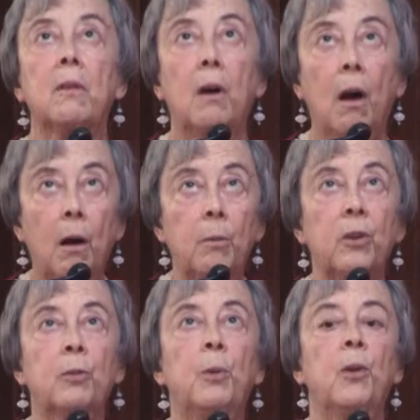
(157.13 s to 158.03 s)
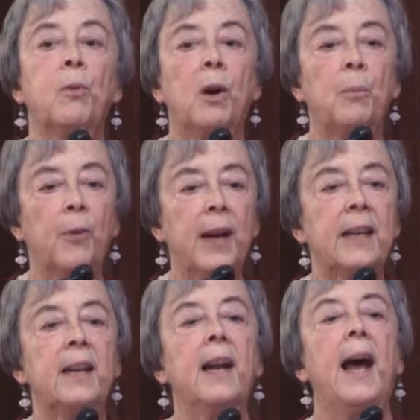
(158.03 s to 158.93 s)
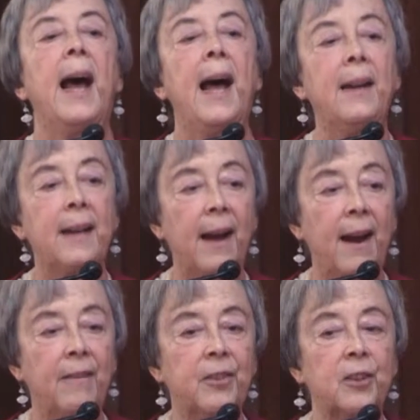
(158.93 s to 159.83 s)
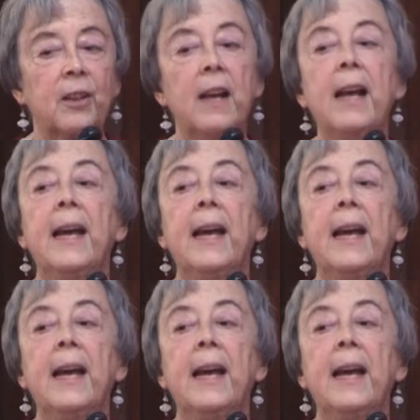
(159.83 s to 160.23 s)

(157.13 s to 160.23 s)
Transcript: homeless both while pregnant and after,